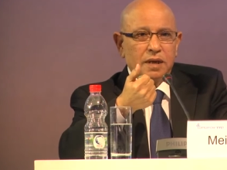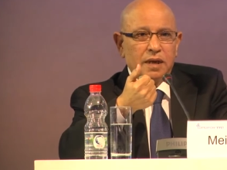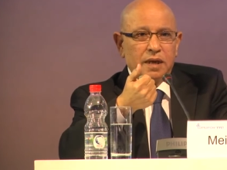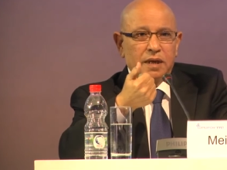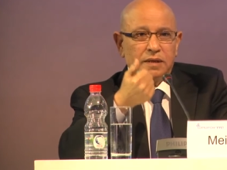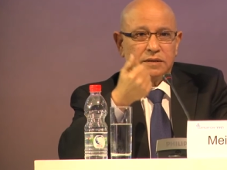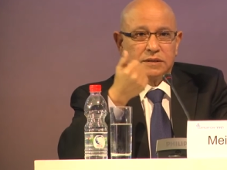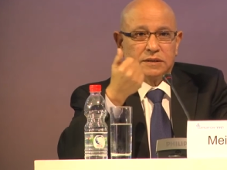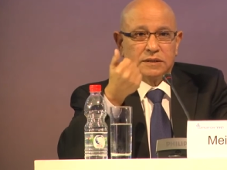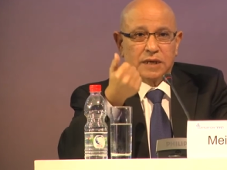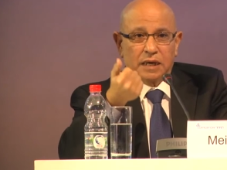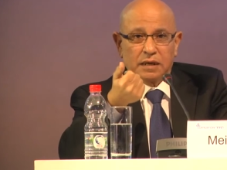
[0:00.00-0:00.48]

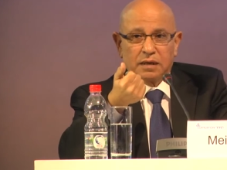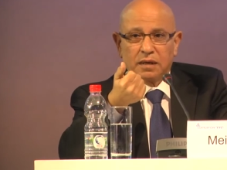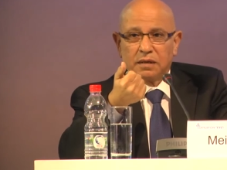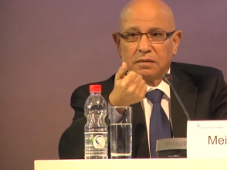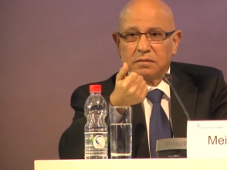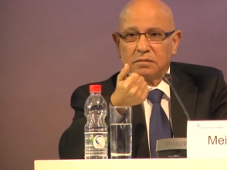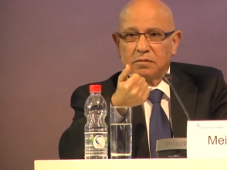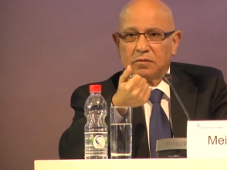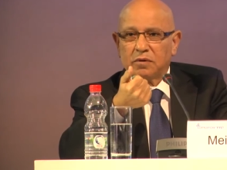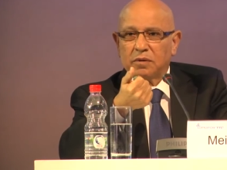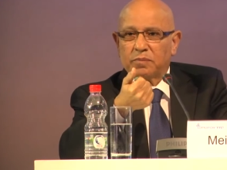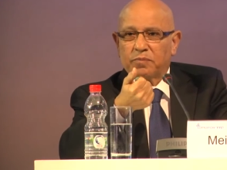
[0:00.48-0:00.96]
and
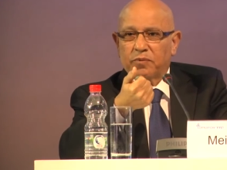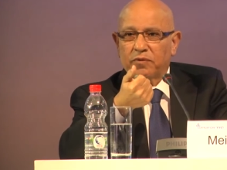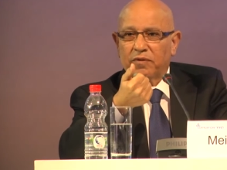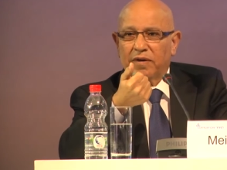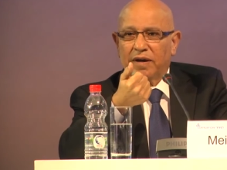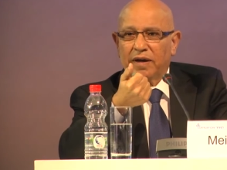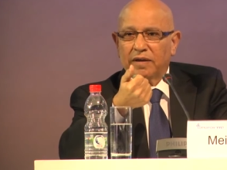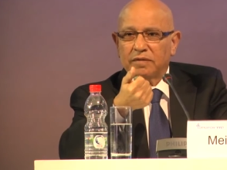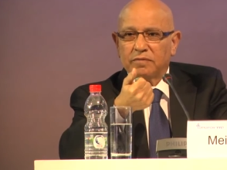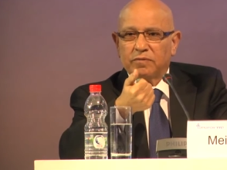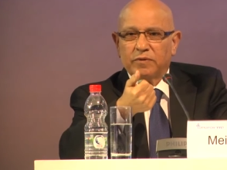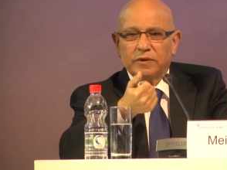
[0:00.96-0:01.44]
second, will
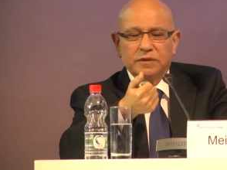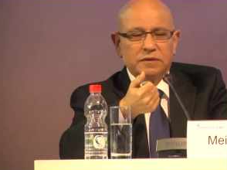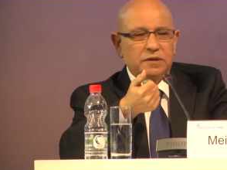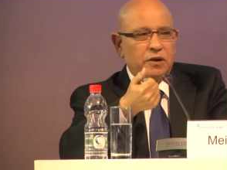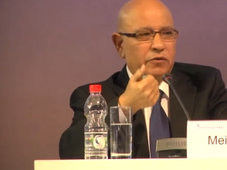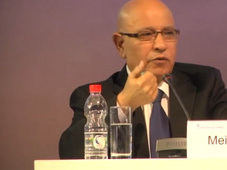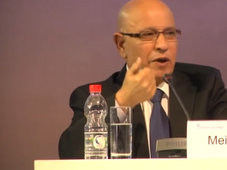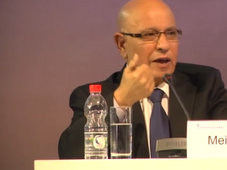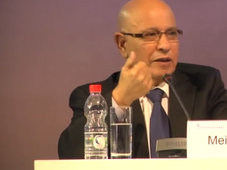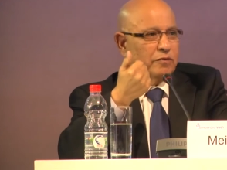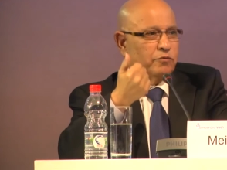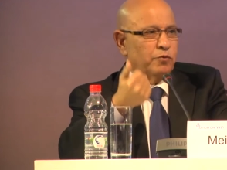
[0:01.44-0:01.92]
provide with the
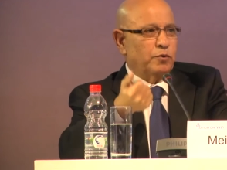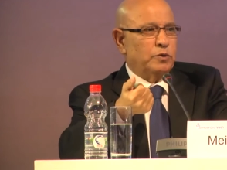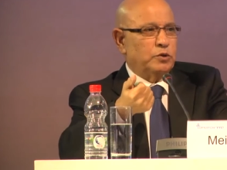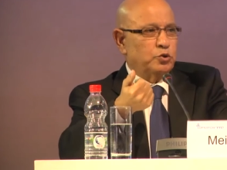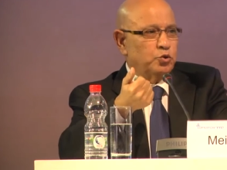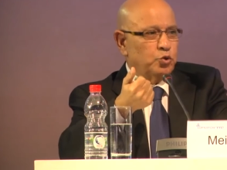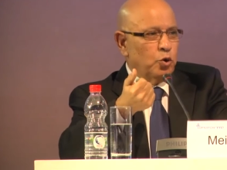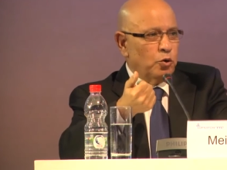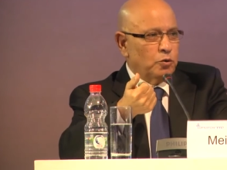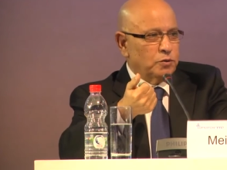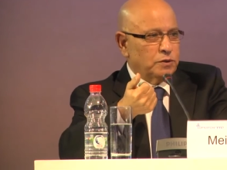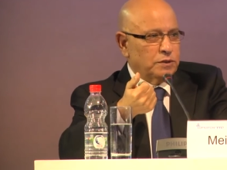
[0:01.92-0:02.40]
right
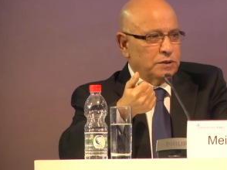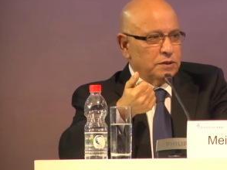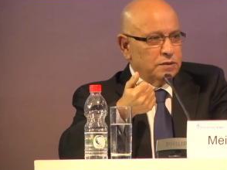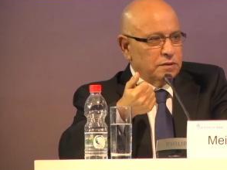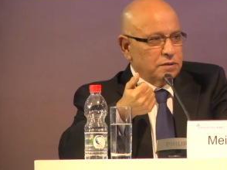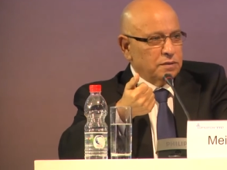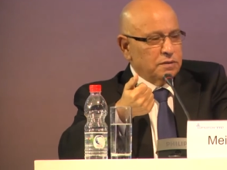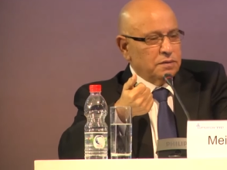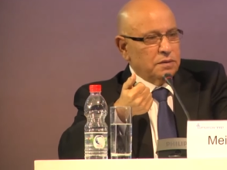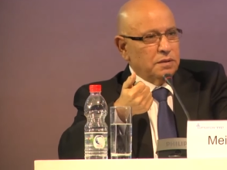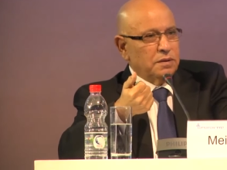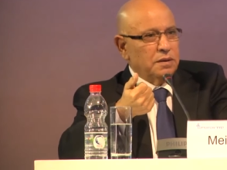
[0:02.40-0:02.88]

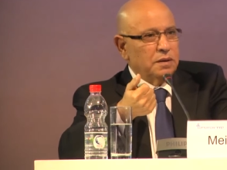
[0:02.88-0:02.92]
resources